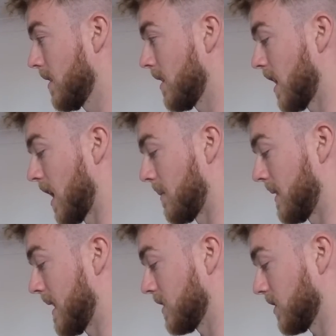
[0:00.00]

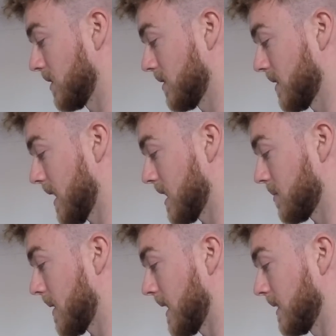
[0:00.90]
And that just
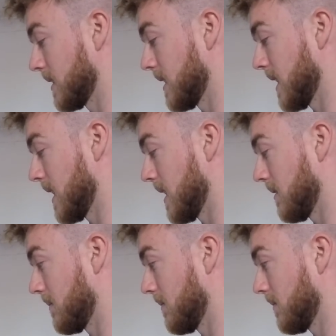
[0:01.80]
explains the
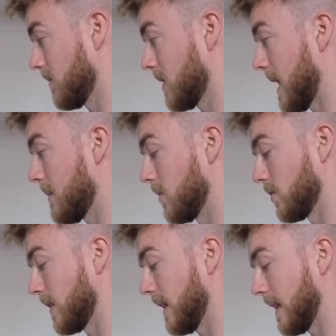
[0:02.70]
labels
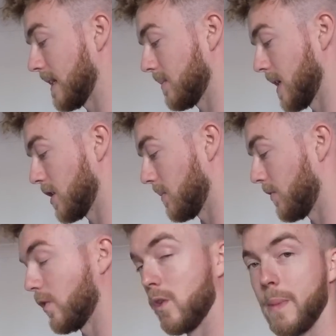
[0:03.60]
really. As I mentioned
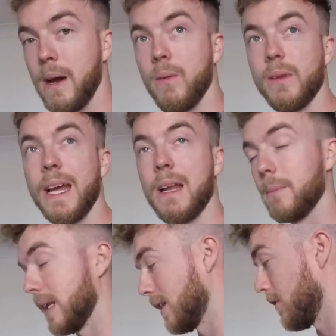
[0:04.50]
before about the hemp
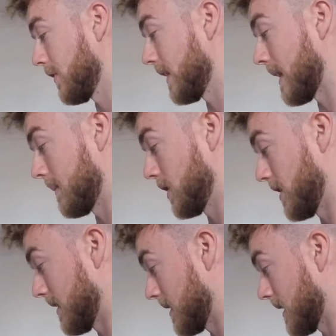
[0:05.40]
being UV damage, it does